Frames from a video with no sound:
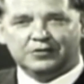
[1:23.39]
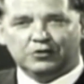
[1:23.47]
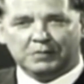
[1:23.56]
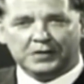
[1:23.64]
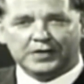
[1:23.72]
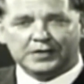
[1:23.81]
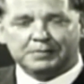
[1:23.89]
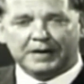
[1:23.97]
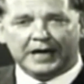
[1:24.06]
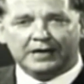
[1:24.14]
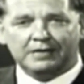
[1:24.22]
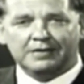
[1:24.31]
You'll meet this
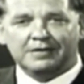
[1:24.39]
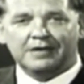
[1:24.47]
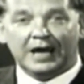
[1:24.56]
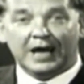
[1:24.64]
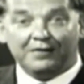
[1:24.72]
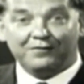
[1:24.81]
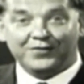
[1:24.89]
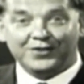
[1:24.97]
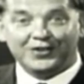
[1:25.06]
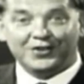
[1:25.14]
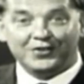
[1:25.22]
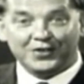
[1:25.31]
man
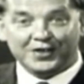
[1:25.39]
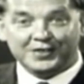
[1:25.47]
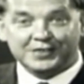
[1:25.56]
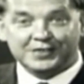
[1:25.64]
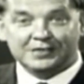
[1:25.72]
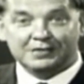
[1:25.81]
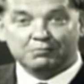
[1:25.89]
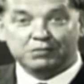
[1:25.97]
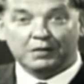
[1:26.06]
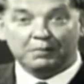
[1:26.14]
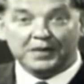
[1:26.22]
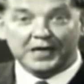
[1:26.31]
after this
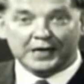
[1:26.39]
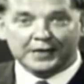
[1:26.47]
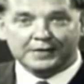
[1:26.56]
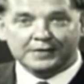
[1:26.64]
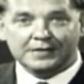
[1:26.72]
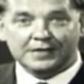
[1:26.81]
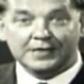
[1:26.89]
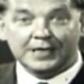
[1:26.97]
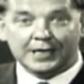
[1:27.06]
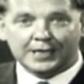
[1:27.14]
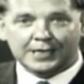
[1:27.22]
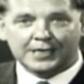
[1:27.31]
plebeian and
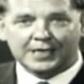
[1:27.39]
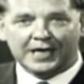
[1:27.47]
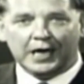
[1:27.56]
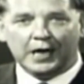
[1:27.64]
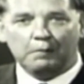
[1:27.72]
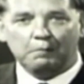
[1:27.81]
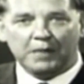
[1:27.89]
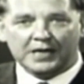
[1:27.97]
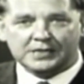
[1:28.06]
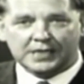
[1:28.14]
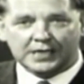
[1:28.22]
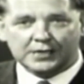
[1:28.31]
earthly
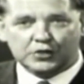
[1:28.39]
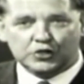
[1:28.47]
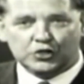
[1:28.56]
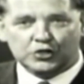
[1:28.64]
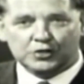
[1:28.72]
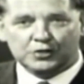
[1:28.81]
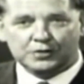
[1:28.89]
message.